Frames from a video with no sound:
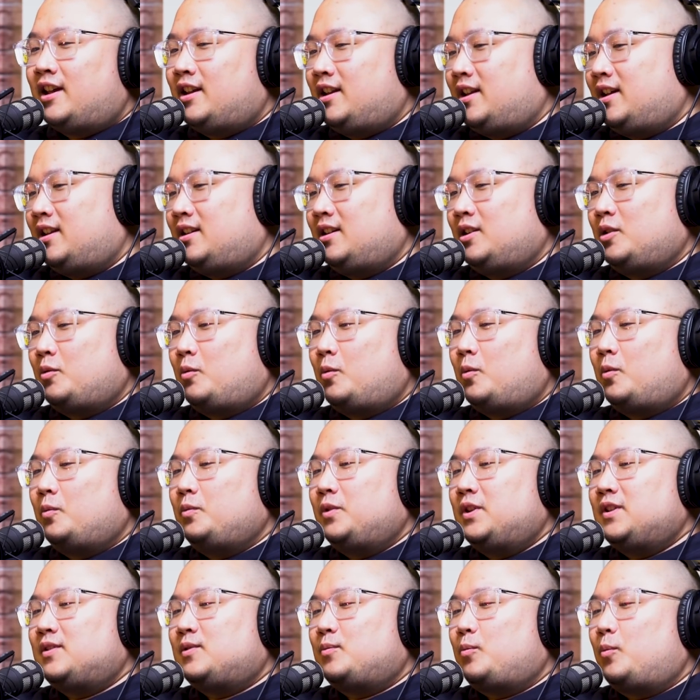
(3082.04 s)
And then
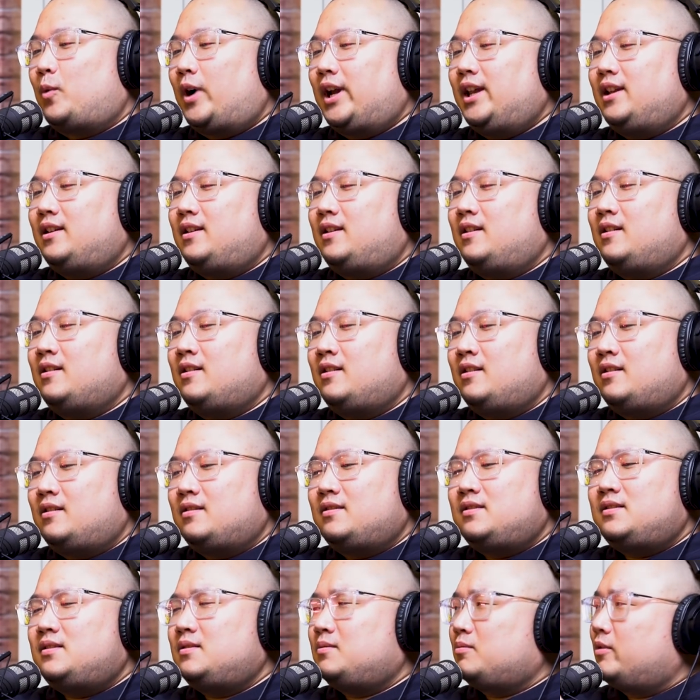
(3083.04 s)
this white
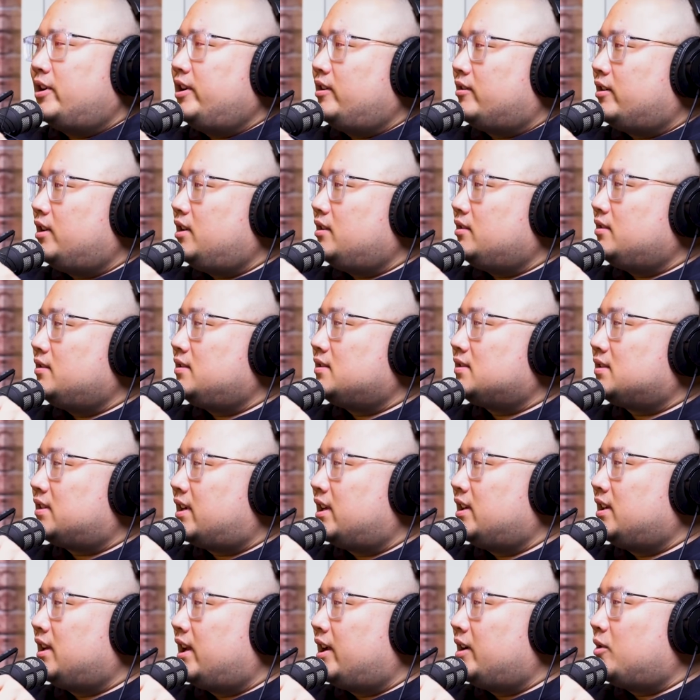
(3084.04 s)
here, this is white, right? This
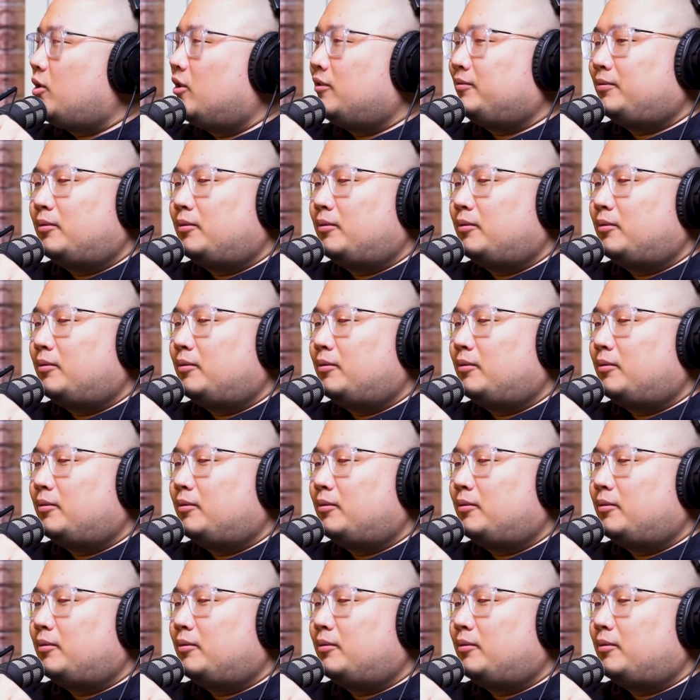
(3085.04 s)
is kind of like